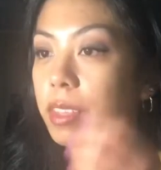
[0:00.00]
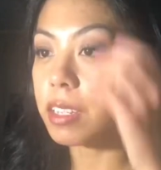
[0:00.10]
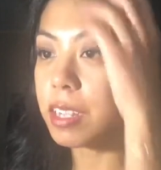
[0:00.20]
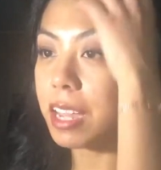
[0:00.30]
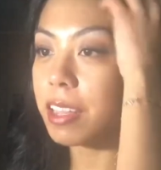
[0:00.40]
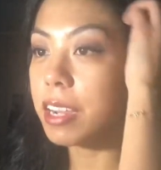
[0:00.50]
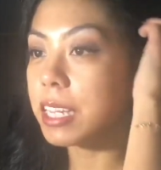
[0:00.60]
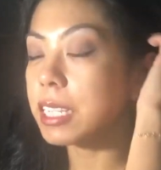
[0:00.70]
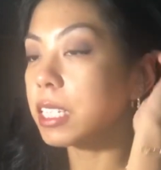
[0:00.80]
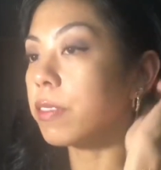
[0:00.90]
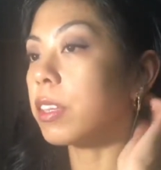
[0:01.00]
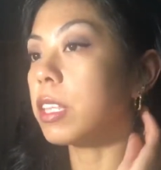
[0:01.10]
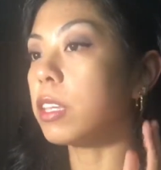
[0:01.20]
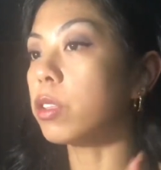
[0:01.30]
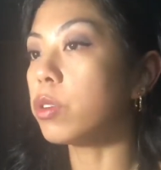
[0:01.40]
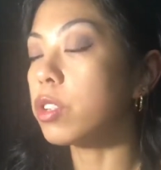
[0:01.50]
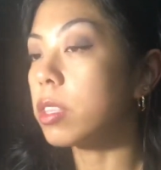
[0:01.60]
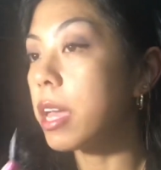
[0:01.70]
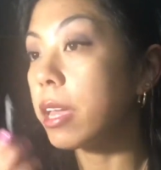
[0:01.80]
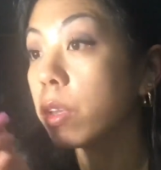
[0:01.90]
Tight lining is giving the illusion
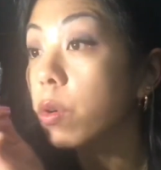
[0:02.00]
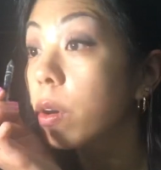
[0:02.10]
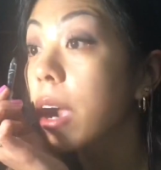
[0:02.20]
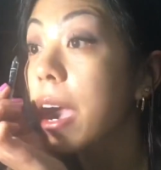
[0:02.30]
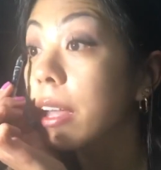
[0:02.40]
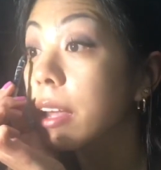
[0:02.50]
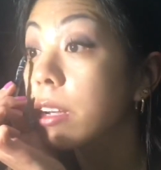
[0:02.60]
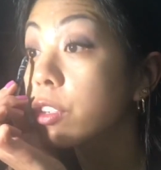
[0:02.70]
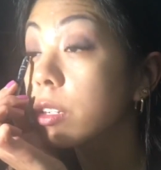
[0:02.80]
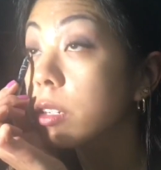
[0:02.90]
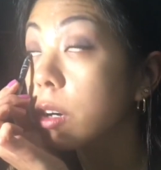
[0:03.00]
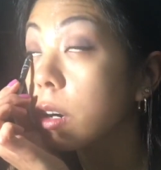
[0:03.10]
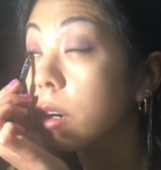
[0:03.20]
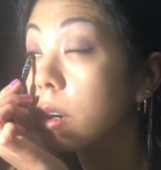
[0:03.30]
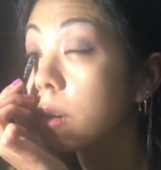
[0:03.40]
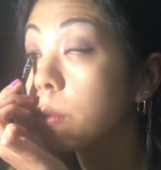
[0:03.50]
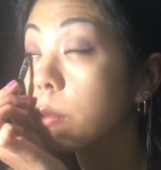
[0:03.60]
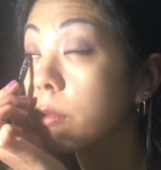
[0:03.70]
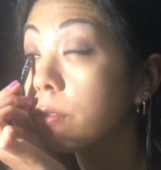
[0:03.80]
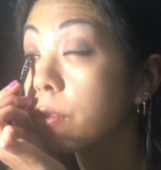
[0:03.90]
that your eyelashes are
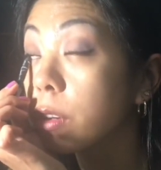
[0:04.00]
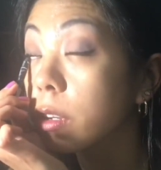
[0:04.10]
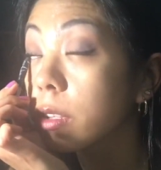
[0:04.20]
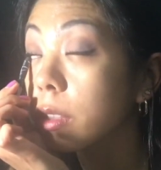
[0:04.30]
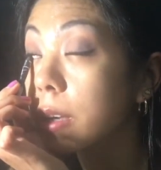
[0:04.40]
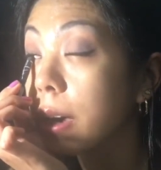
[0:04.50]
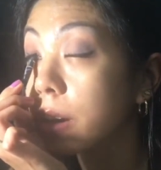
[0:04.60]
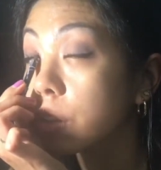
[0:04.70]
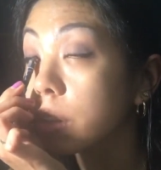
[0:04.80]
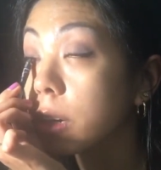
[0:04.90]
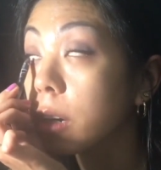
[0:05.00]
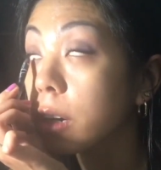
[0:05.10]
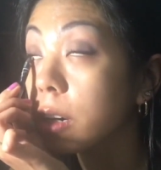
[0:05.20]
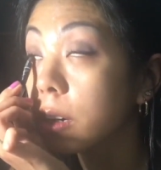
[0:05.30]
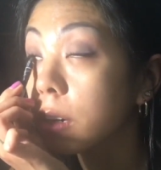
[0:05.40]
fuller than they actually are